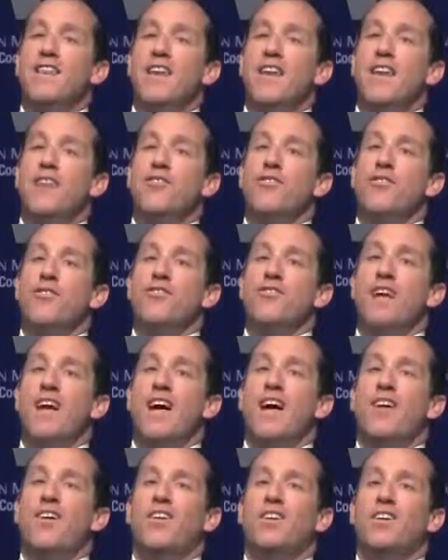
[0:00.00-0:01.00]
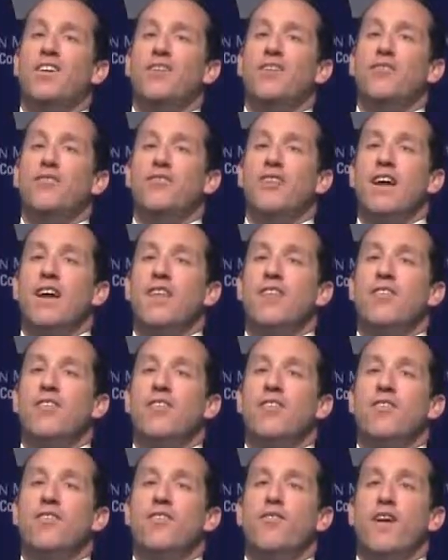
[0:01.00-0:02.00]
that as you tell your friends
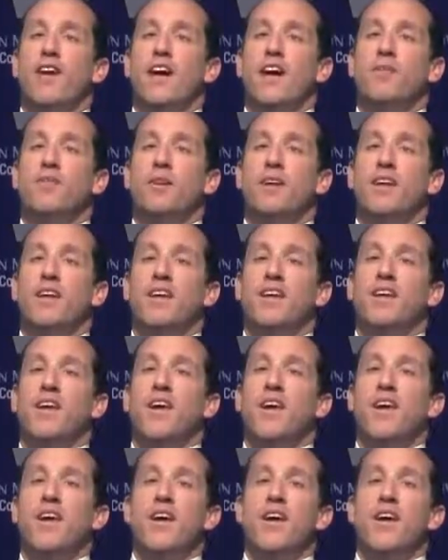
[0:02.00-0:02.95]
and family